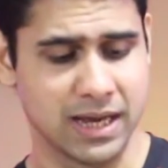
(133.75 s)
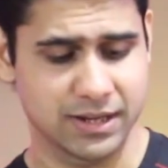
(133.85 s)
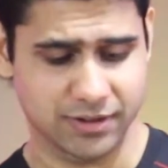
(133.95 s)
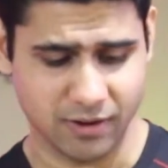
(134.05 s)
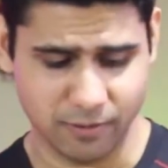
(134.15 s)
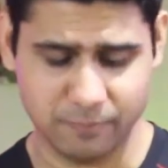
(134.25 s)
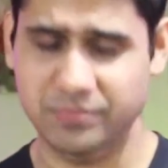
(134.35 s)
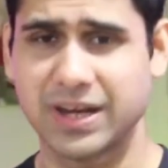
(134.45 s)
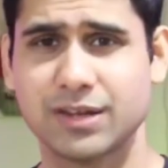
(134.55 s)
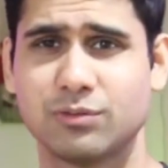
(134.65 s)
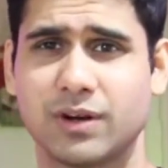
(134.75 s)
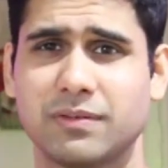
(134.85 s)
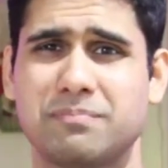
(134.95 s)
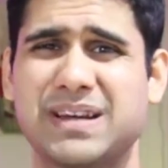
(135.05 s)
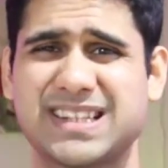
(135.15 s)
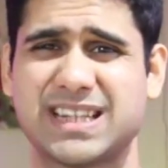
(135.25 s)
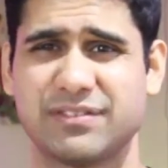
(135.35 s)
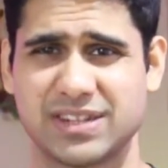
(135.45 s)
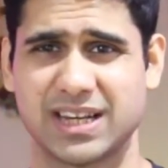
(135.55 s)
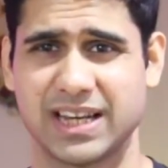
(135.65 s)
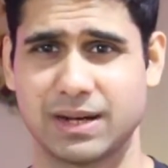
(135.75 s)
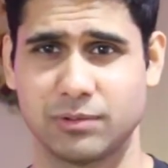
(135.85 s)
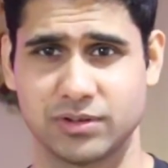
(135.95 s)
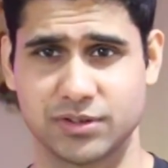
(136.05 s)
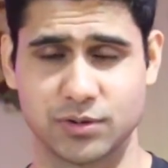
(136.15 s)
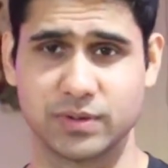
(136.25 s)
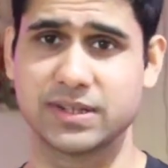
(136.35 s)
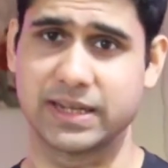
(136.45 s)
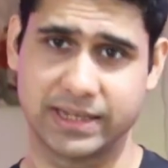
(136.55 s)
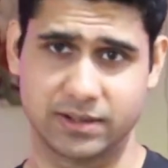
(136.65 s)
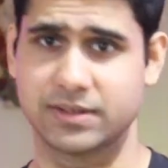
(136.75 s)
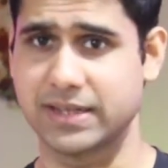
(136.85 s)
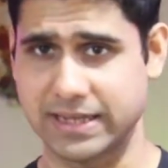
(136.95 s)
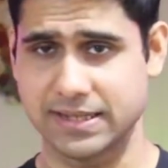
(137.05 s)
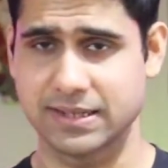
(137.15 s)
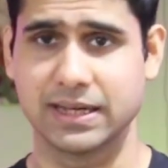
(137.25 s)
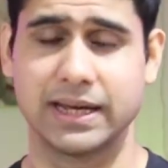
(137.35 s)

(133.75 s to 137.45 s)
So that is one of the best thing which I like about this drone is the size,